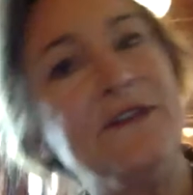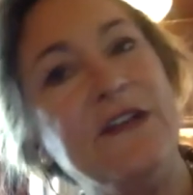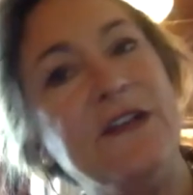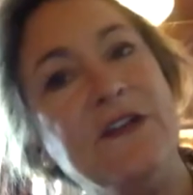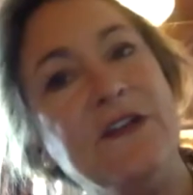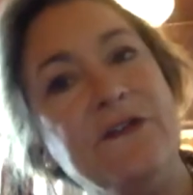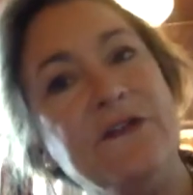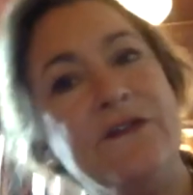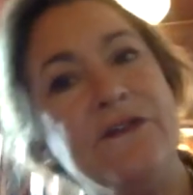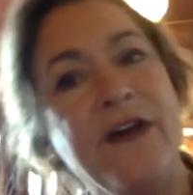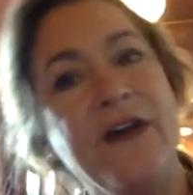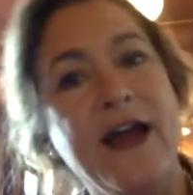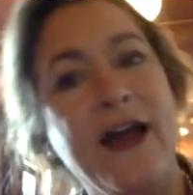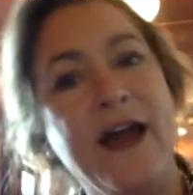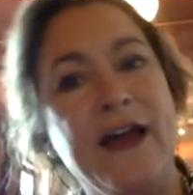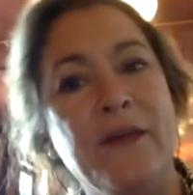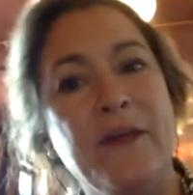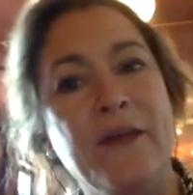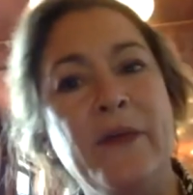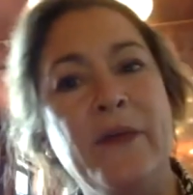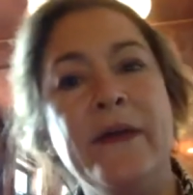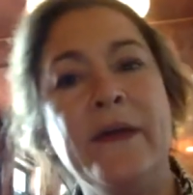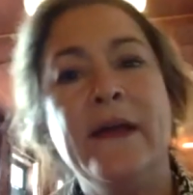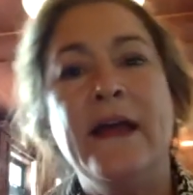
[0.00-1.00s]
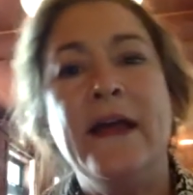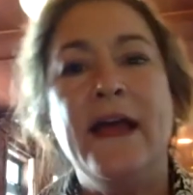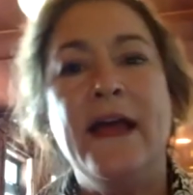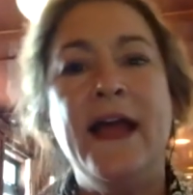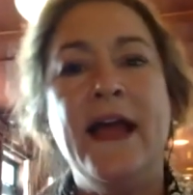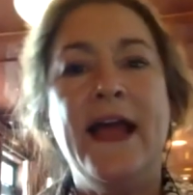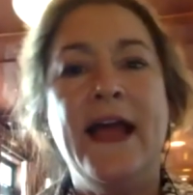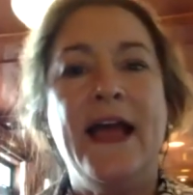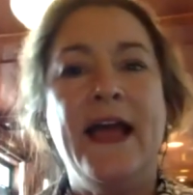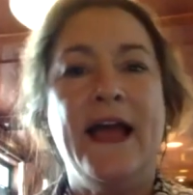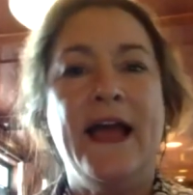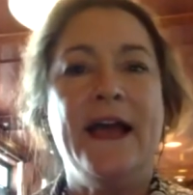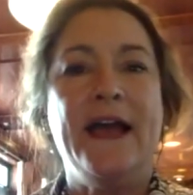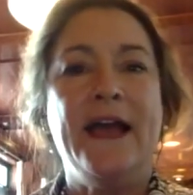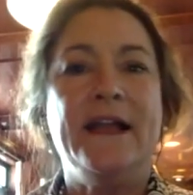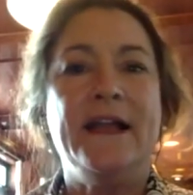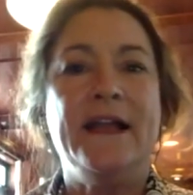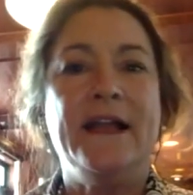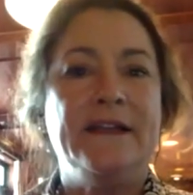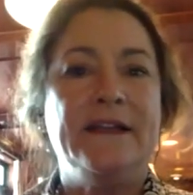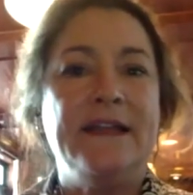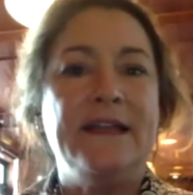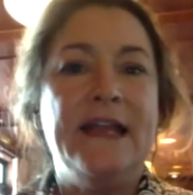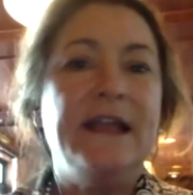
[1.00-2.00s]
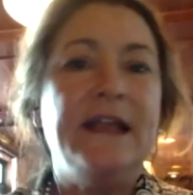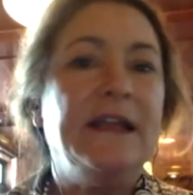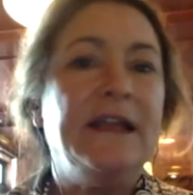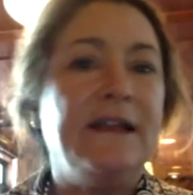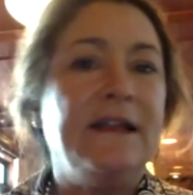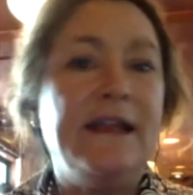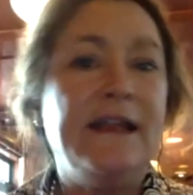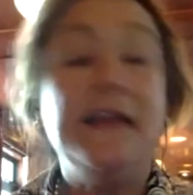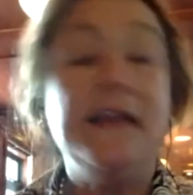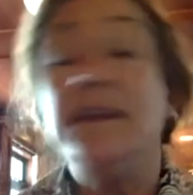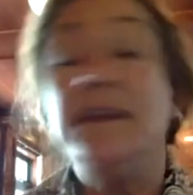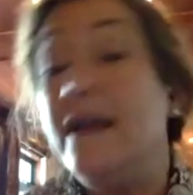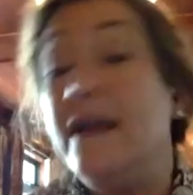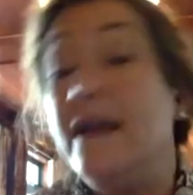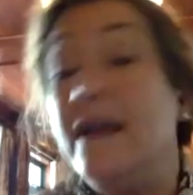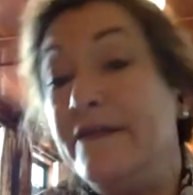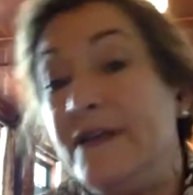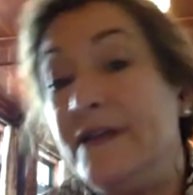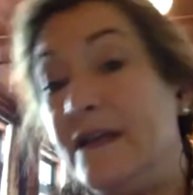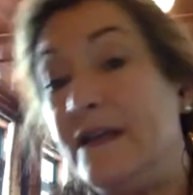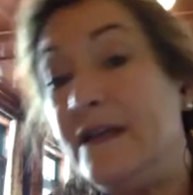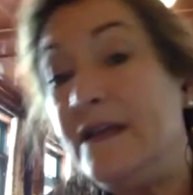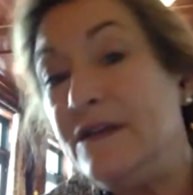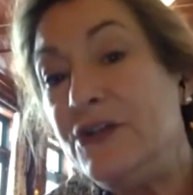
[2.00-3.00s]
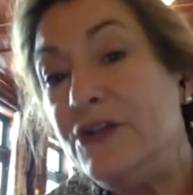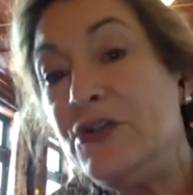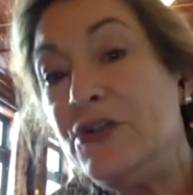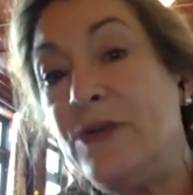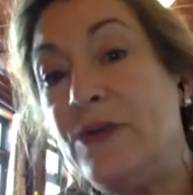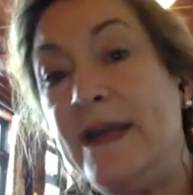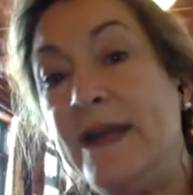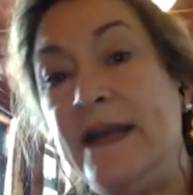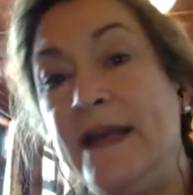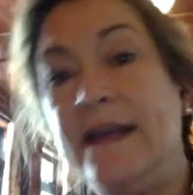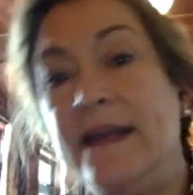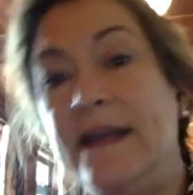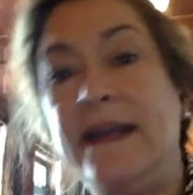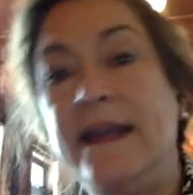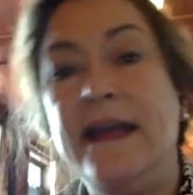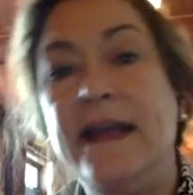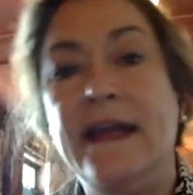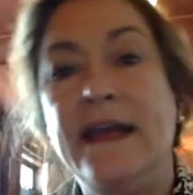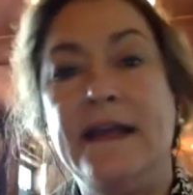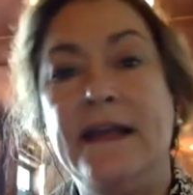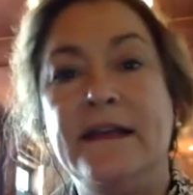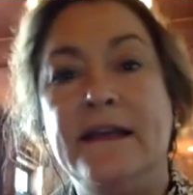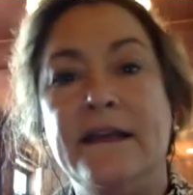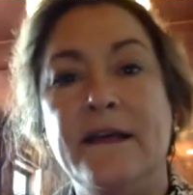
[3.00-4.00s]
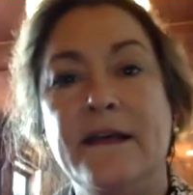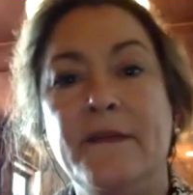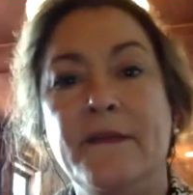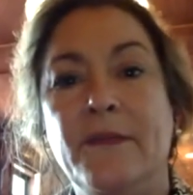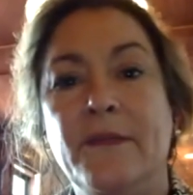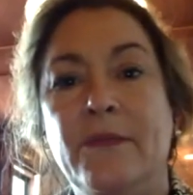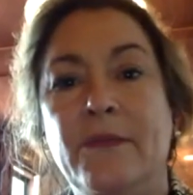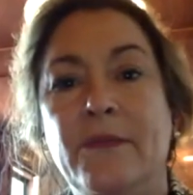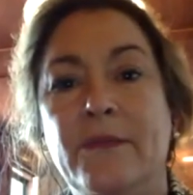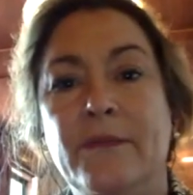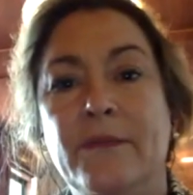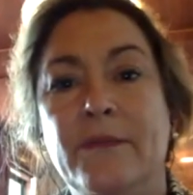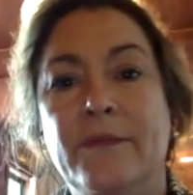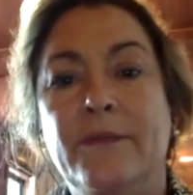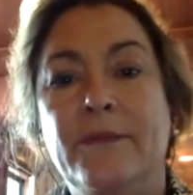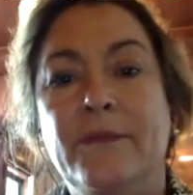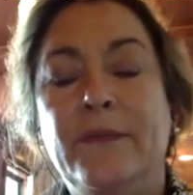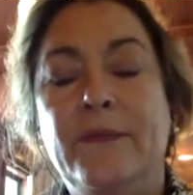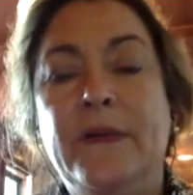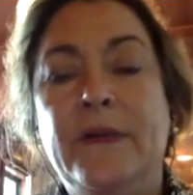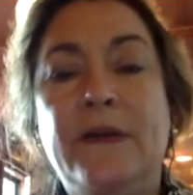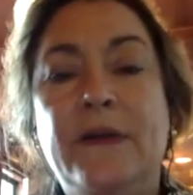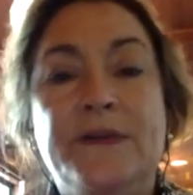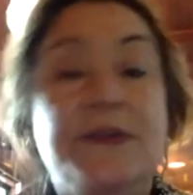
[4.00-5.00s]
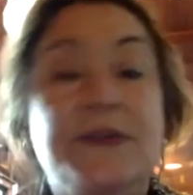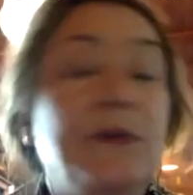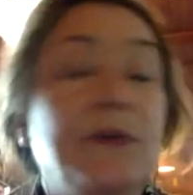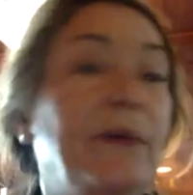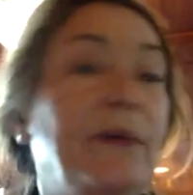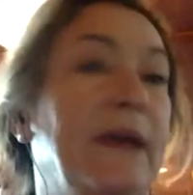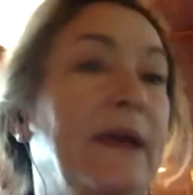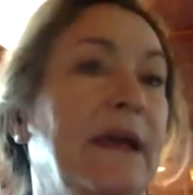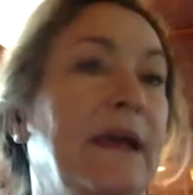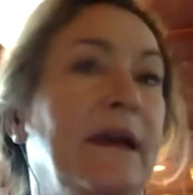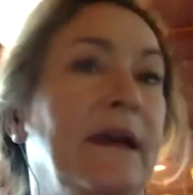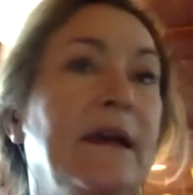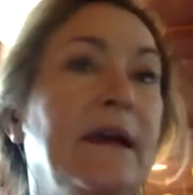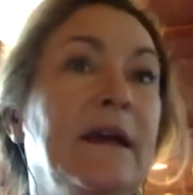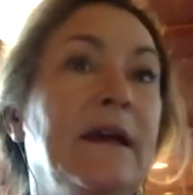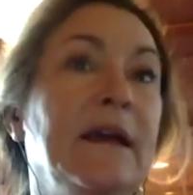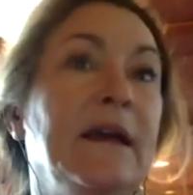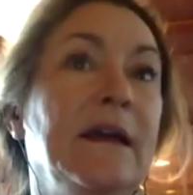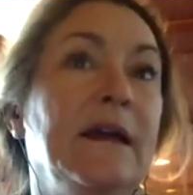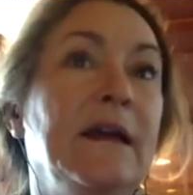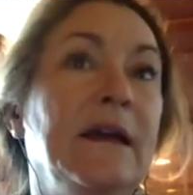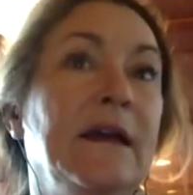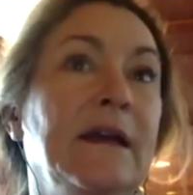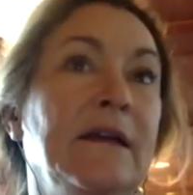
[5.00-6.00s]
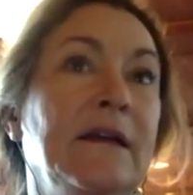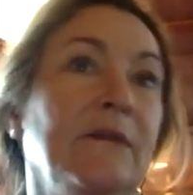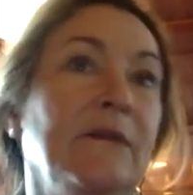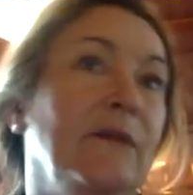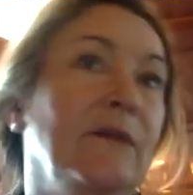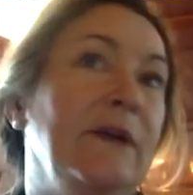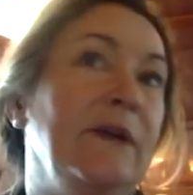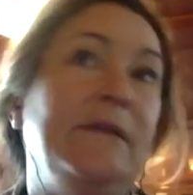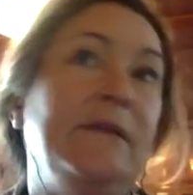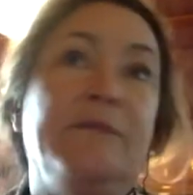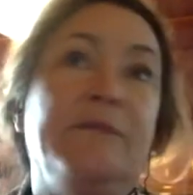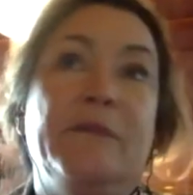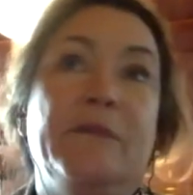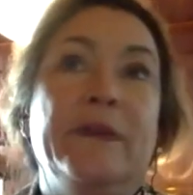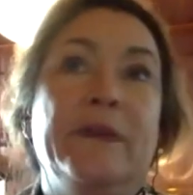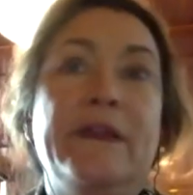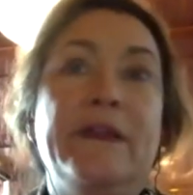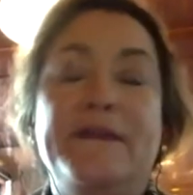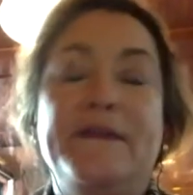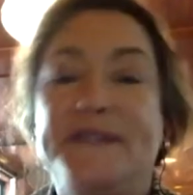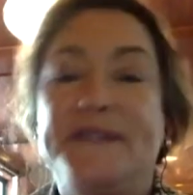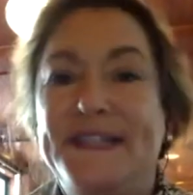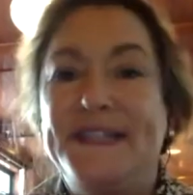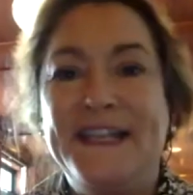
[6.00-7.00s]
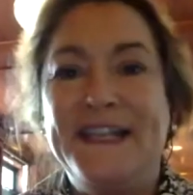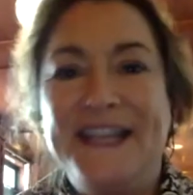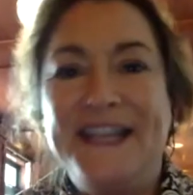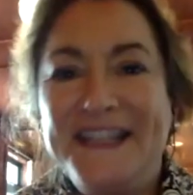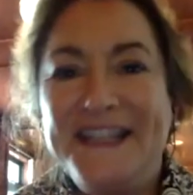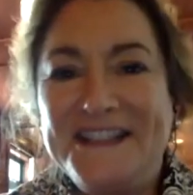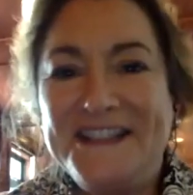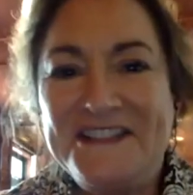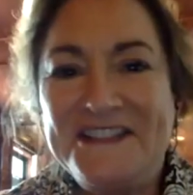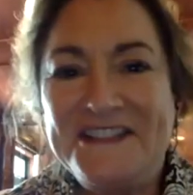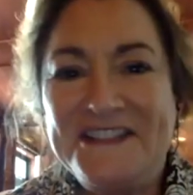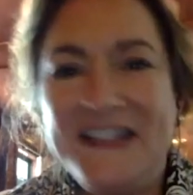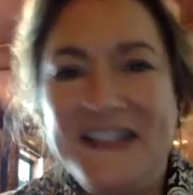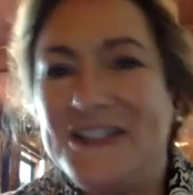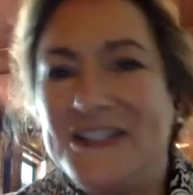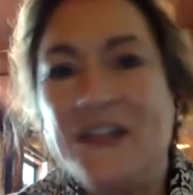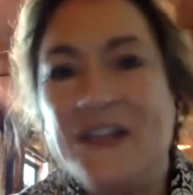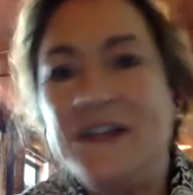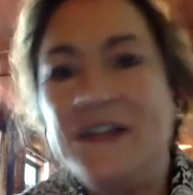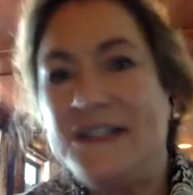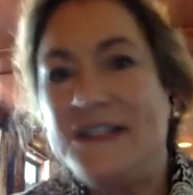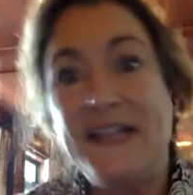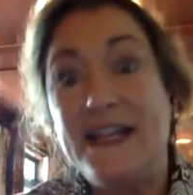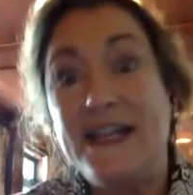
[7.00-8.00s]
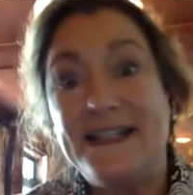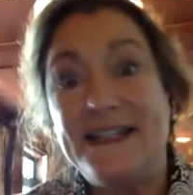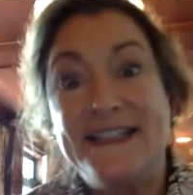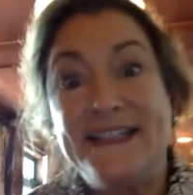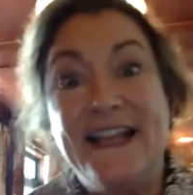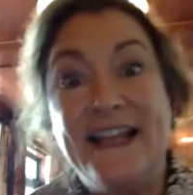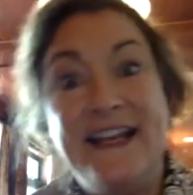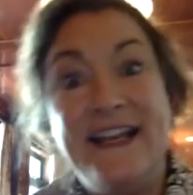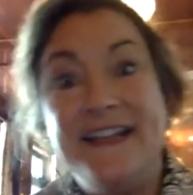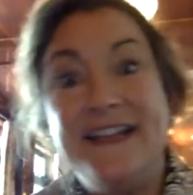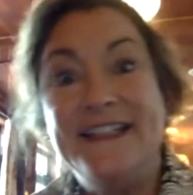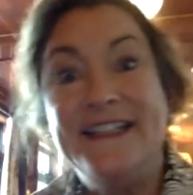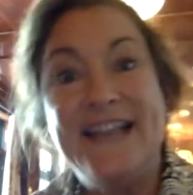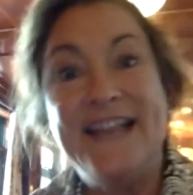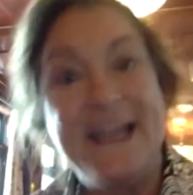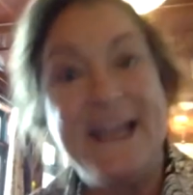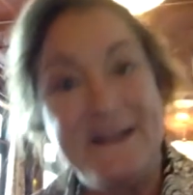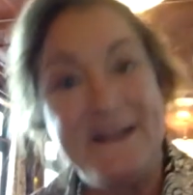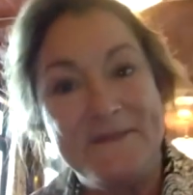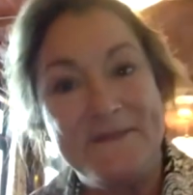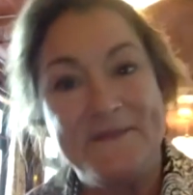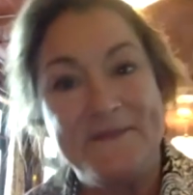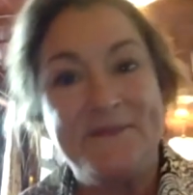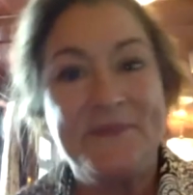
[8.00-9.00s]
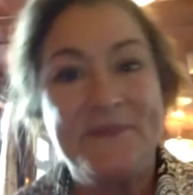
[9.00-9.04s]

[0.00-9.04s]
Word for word: new vibe, and they they love it, enjoy it, and um, you know, so we we we love seeing it, and it's a, it's an exciting day.